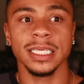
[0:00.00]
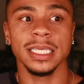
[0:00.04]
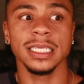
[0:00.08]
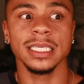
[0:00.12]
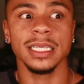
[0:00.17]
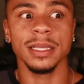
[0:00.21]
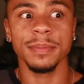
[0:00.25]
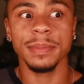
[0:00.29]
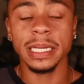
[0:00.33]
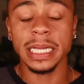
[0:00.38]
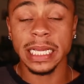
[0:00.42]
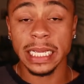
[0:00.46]
Is
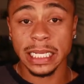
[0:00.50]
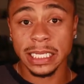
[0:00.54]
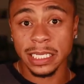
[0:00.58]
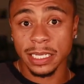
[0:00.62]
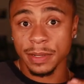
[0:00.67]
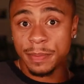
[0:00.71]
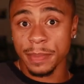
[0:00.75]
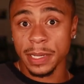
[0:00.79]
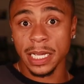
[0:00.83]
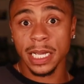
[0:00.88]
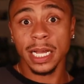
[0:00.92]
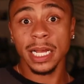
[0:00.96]

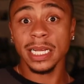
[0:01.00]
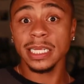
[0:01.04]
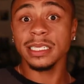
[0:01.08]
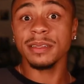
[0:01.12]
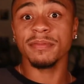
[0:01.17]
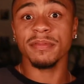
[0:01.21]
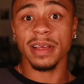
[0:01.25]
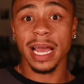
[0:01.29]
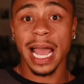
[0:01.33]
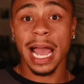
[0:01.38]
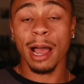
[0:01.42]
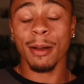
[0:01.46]
it because
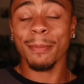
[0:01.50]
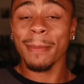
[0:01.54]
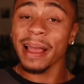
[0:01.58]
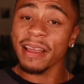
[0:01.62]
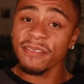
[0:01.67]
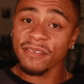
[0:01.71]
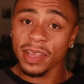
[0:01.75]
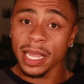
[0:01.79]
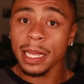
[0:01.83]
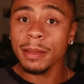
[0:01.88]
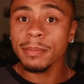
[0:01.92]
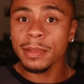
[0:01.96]
of how my
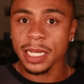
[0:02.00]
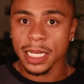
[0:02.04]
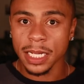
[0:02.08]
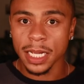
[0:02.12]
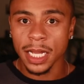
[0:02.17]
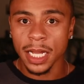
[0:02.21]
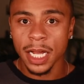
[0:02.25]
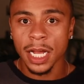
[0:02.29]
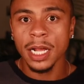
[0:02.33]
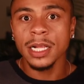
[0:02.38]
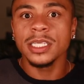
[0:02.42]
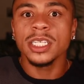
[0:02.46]
family
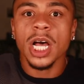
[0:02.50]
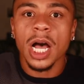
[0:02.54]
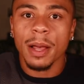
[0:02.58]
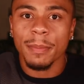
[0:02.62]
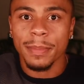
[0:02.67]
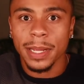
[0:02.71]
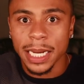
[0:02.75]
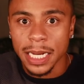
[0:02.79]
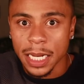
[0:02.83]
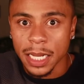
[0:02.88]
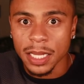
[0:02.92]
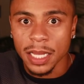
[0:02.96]
taught
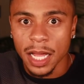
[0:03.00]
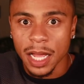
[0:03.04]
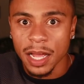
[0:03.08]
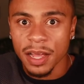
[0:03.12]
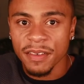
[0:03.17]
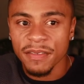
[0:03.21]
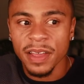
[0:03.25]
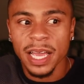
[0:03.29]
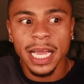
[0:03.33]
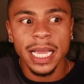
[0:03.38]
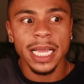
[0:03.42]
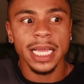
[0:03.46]
me to love?
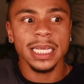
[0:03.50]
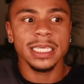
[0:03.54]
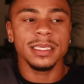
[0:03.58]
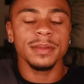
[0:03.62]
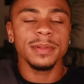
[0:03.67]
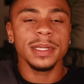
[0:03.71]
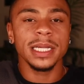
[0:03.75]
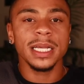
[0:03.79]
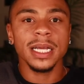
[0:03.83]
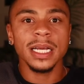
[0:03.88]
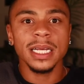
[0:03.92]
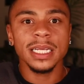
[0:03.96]
Is it
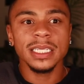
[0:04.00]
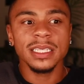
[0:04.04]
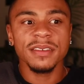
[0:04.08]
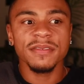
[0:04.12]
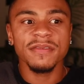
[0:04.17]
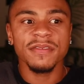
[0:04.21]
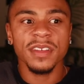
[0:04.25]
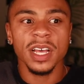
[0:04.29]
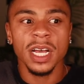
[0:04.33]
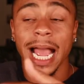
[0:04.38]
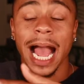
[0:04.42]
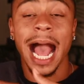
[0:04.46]
because
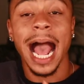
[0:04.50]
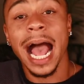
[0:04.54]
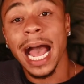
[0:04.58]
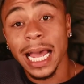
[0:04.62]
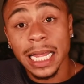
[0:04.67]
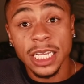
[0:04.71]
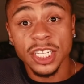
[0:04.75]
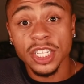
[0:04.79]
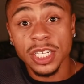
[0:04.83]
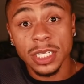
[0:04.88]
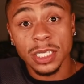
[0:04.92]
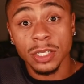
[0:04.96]
of I
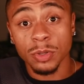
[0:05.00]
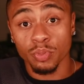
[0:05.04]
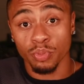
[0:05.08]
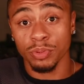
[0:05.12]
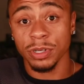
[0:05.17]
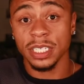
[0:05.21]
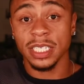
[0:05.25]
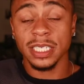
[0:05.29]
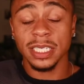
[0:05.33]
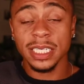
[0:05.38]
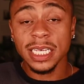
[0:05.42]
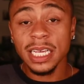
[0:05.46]
just
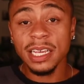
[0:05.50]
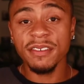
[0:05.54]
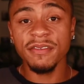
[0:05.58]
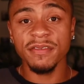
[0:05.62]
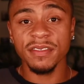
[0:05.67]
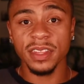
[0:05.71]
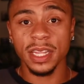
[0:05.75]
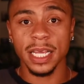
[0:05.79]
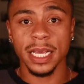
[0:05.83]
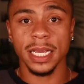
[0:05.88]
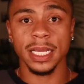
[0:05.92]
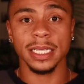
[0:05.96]
receive
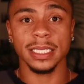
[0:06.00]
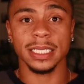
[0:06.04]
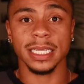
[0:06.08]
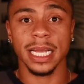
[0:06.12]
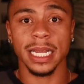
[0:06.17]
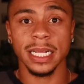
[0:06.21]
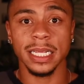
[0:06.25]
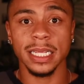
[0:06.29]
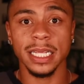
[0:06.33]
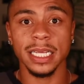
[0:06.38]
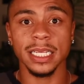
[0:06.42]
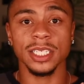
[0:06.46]
things
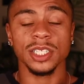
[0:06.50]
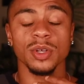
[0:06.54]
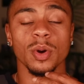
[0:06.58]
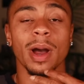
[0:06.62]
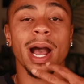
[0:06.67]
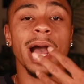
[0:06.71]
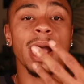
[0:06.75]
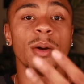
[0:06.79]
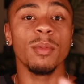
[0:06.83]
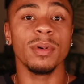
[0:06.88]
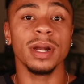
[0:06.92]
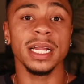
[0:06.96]
like this, so
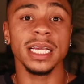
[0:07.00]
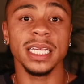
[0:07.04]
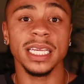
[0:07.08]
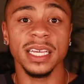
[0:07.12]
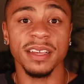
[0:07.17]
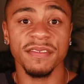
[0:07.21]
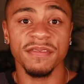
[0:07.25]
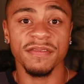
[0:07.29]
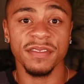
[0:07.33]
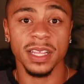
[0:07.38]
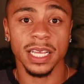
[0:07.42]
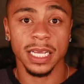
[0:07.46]
I want to
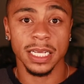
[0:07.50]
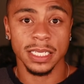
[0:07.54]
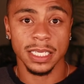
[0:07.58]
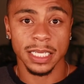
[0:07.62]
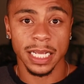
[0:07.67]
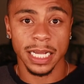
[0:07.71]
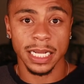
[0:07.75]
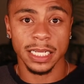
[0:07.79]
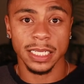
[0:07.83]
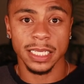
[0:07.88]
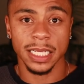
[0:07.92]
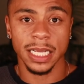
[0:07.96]
give things
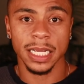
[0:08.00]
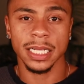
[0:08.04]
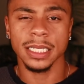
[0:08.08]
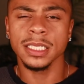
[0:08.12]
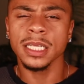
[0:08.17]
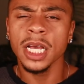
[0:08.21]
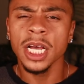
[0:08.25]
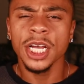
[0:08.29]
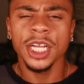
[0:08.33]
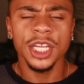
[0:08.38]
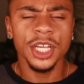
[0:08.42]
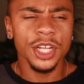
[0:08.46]
like this?
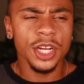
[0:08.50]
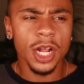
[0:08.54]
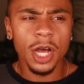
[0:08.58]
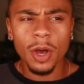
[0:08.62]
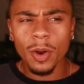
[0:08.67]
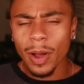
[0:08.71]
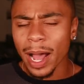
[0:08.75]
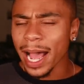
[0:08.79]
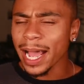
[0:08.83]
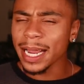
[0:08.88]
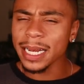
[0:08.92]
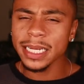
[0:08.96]
You
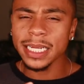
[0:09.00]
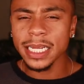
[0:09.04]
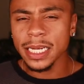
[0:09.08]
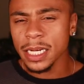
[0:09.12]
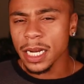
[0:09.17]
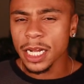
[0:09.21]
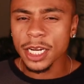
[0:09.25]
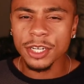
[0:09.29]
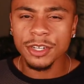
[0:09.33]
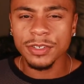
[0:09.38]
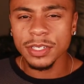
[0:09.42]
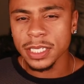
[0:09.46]
know, I didn't
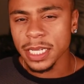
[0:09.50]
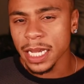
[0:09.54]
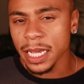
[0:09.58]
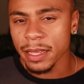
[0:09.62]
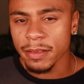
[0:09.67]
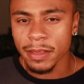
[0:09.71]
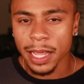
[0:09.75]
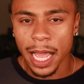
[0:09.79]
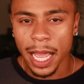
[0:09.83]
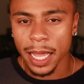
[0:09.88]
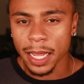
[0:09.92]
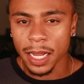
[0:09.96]

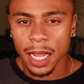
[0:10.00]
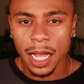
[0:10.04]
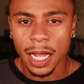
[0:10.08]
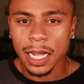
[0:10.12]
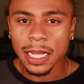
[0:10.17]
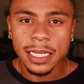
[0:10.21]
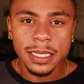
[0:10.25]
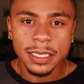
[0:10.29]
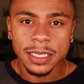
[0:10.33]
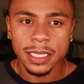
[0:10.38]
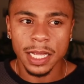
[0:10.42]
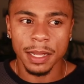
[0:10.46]
understand that
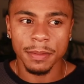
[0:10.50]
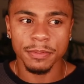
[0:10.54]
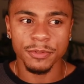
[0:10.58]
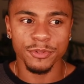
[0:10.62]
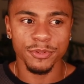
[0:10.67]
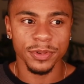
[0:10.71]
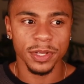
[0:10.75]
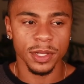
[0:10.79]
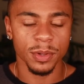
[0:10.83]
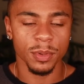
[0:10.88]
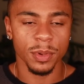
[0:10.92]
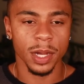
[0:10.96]
concept
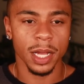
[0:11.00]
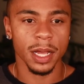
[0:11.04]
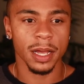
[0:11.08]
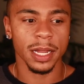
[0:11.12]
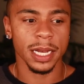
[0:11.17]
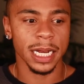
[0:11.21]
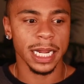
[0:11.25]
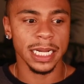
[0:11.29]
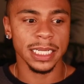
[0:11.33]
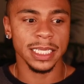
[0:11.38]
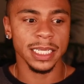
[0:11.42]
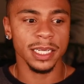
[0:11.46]
really well,
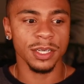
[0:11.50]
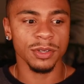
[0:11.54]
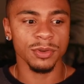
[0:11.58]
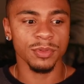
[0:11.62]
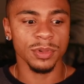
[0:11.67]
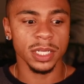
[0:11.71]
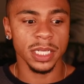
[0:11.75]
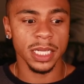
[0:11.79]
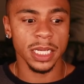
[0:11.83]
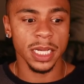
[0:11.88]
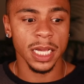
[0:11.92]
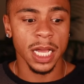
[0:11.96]
and I didn't
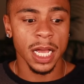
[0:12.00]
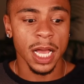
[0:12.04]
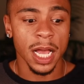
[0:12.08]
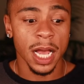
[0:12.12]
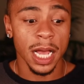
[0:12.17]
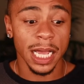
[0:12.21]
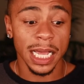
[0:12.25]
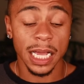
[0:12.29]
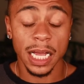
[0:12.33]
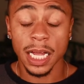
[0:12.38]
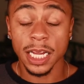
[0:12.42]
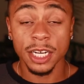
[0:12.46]
really
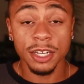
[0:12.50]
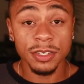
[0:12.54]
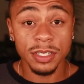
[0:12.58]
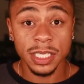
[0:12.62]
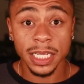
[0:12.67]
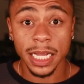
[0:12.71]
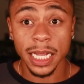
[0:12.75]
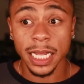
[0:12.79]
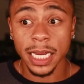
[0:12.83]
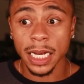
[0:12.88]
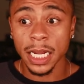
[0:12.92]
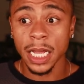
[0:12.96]

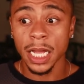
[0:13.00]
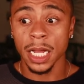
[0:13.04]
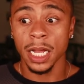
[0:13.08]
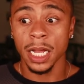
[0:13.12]
understand.